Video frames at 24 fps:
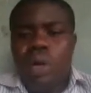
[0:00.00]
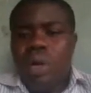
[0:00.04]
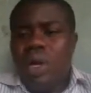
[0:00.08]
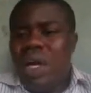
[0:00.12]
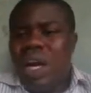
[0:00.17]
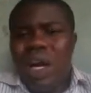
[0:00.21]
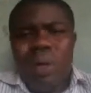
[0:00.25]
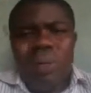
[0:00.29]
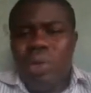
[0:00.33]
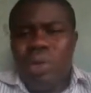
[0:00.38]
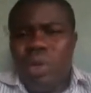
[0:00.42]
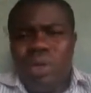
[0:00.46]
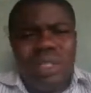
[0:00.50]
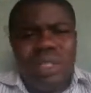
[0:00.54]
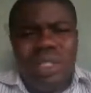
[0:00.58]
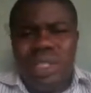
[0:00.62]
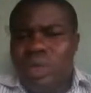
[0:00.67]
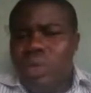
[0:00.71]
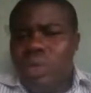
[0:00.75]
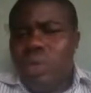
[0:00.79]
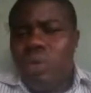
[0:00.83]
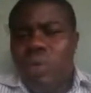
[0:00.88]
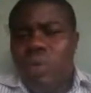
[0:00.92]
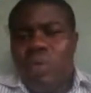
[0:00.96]
I'm not it's
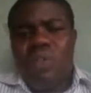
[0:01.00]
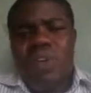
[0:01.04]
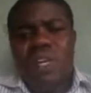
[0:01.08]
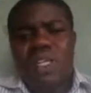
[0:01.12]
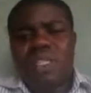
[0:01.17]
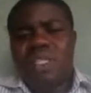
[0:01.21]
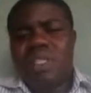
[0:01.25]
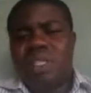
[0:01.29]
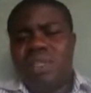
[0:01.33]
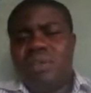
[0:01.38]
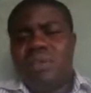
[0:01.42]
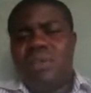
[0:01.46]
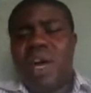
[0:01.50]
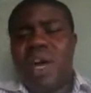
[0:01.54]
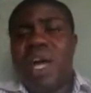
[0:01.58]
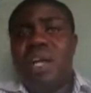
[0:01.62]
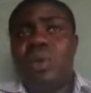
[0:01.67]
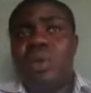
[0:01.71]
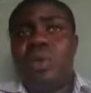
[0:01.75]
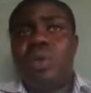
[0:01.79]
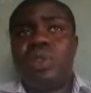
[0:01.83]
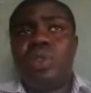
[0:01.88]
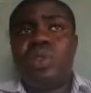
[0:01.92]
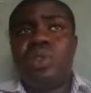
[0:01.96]
not offensive. I
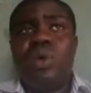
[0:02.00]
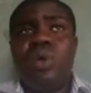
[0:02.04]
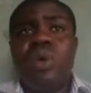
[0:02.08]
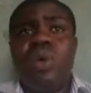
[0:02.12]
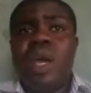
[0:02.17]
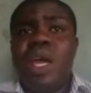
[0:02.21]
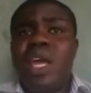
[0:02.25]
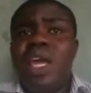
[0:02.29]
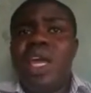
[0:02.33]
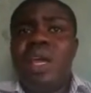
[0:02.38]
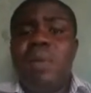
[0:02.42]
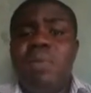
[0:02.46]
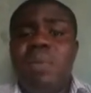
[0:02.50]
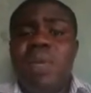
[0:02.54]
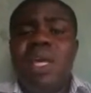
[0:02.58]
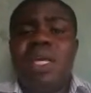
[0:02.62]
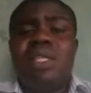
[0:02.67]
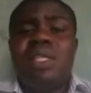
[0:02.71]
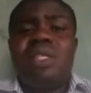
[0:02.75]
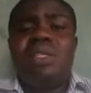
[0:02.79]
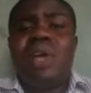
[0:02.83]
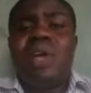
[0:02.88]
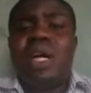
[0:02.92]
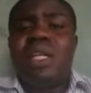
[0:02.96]
don't know. It
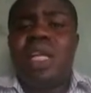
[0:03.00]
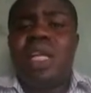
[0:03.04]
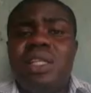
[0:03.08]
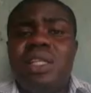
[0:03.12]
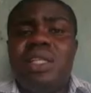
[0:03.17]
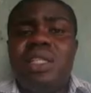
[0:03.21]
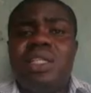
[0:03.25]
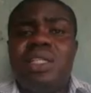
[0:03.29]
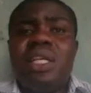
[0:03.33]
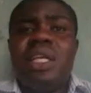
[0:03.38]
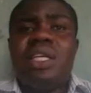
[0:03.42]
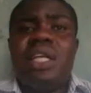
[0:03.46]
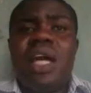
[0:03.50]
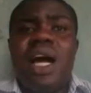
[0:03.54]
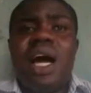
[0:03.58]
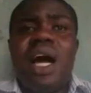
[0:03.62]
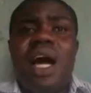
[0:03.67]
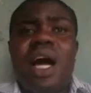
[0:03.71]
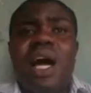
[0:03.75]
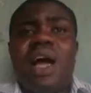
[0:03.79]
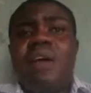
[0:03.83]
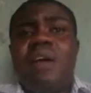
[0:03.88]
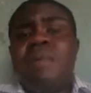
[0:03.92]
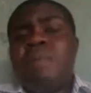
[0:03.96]
means you are the teacher that
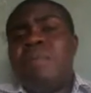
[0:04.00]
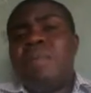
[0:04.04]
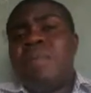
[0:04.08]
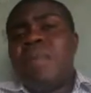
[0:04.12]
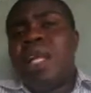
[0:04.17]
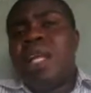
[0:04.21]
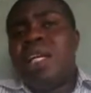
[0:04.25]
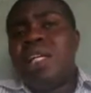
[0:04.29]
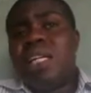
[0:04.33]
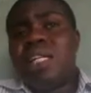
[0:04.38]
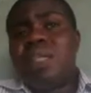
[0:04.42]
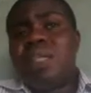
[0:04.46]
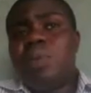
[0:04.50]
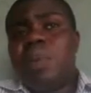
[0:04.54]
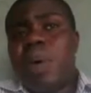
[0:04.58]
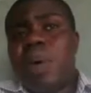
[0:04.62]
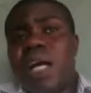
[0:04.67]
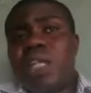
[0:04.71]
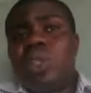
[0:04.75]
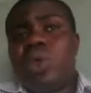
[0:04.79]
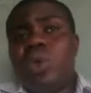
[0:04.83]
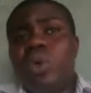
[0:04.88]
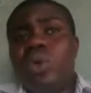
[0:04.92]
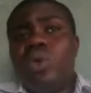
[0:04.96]
ah, this
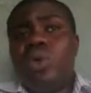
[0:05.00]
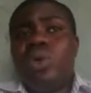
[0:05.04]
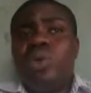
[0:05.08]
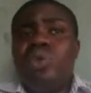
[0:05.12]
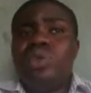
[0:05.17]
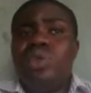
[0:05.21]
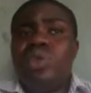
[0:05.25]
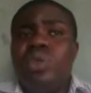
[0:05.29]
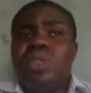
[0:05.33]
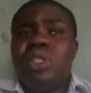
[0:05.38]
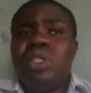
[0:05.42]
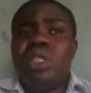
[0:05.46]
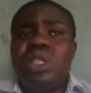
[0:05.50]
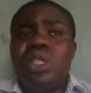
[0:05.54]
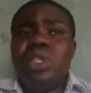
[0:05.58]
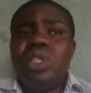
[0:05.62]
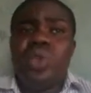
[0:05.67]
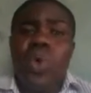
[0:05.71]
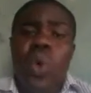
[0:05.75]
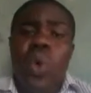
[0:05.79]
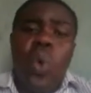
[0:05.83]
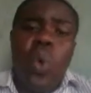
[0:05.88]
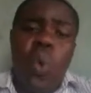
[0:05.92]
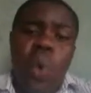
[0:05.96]
part too. Oh, you still need to
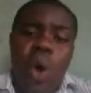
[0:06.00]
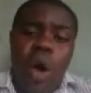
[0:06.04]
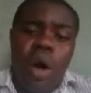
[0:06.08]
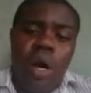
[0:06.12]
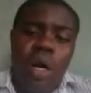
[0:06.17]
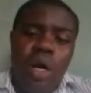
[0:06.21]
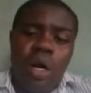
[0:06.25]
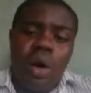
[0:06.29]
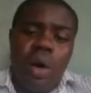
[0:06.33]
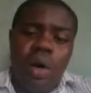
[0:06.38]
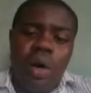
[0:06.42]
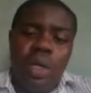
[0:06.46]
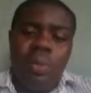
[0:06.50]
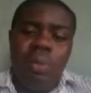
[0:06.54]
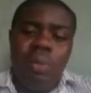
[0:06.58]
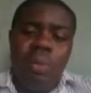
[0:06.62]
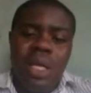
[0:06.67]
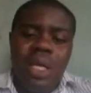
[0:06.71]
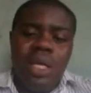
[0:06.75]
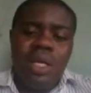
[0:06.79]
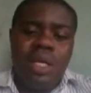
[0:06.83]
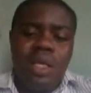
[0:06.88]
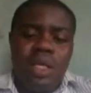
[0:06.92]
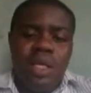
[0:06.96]
work on
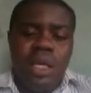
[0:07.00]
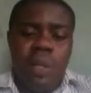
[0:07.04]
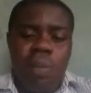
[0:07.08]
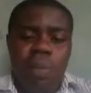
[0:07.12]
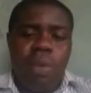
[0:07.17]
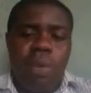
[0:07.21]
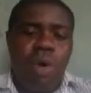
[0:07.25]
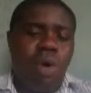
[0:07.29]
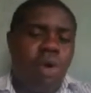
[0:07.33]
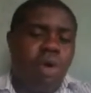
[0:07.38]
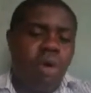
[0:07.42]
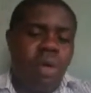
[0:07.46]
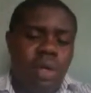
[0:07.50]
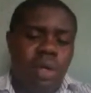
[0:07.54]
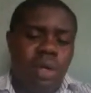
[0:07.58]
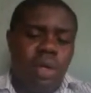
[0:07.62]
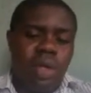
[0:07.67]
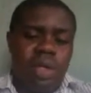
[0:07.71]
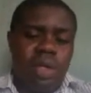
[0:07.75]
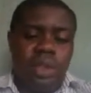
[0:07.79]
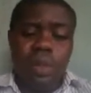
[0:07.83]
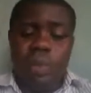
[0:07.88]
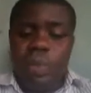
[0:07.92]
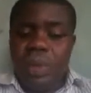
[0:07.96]
me the more.
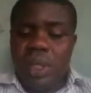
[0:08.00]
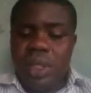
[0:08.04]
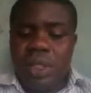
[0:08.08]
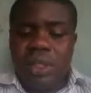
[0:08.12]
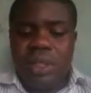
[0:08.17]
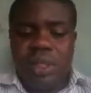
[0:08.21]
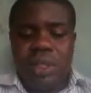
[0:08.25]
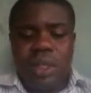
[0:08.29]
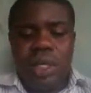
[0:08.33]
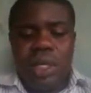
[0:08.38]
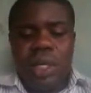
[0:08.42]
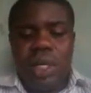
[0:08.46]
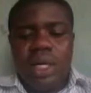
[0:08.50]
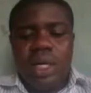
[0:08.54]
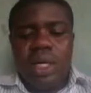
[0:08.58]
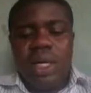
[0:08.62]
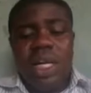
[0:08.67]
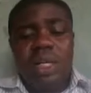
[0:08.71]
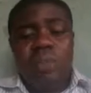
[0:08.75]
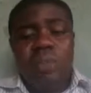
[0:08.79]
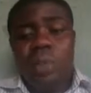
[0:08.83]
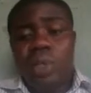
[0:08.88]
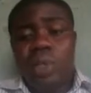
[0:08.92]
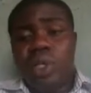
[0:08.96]
So please,
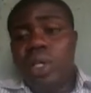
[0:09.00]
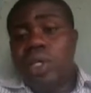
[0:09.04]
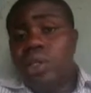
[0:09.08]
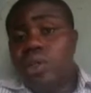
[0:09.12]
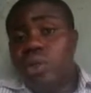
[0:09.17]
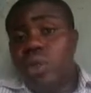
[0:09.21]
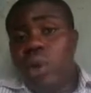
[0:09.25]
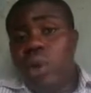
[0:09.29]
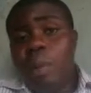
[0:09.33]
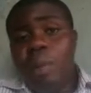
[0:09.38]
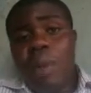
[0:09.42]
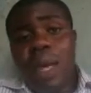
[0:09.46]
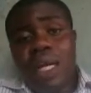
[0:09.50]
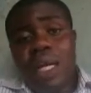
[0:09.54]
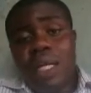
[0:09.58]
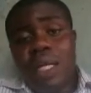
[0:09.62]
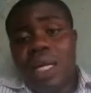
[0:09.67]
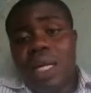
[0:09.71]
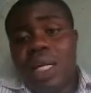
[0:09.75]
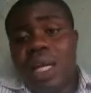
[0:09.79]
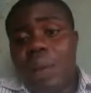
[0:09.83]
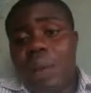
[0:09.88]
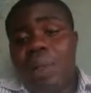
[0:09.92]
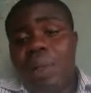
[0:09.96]
let's but don't make it
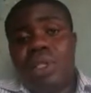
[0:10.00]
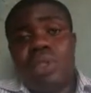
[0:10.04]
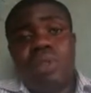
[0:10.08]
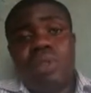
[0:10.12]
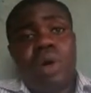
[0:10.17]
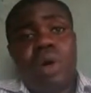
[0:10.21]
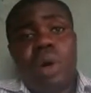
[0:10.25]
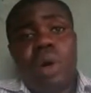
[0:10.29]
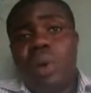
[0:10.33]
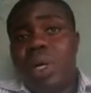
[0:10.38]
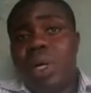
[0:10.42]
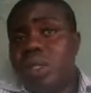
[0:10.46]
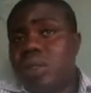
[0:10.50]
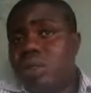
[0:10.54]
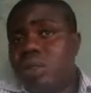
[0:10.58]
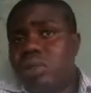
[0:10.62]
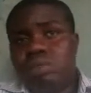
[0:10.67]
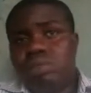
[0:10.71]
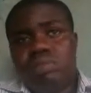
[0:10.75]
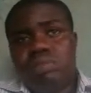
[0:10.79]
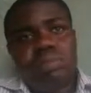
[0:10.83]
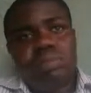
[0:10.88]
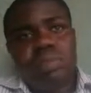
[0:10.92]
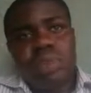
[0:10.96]
an habit to always
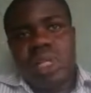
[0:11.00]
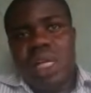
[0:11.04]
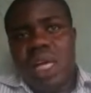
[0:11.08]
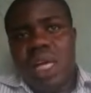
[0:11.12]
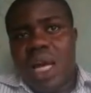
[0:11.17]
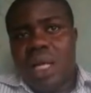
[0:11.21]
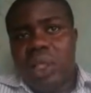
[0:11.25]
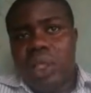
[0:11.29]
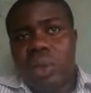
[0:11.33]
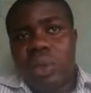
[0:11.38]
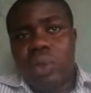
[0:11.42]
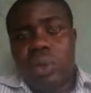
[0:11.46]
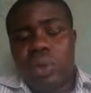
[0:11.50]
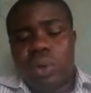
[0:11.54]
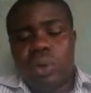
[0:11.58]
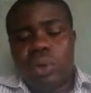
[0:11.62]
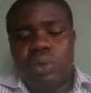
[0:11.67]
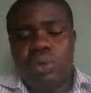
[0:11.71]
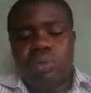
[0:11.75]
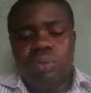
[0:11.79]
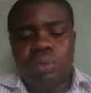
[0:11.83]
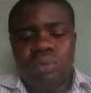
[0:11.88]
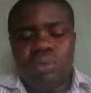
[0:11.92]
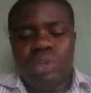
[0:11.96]
say I don't know.
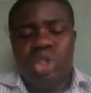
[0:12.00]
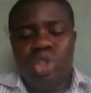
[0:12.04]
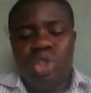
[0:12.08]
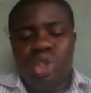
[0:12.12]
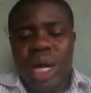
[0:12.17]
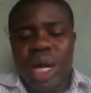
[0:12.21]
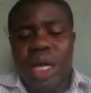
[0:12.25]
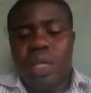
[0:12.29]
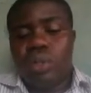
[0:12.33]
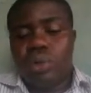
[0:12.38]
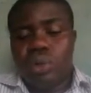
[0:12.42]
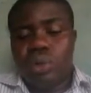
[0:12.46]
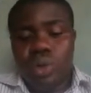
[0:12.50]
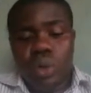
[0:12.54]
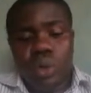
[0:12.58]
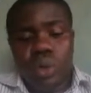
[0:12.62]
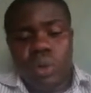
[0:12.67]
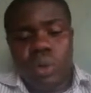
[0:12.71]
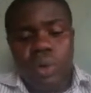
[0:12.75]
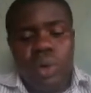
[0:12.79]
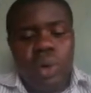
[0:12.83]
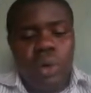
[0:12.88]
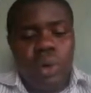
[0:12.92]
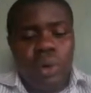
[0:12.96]
Mm, try to know.
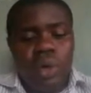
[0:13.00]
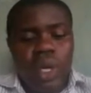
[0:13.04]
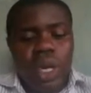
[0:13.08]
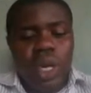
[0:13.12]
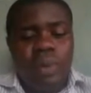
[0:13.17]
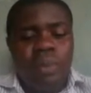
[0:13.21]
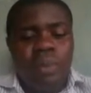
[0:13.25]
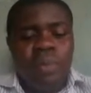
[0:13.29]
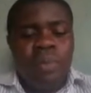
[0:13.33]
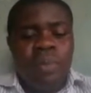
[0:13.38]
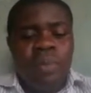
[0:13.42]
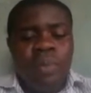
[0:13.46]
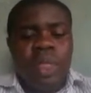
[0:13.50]
Okay?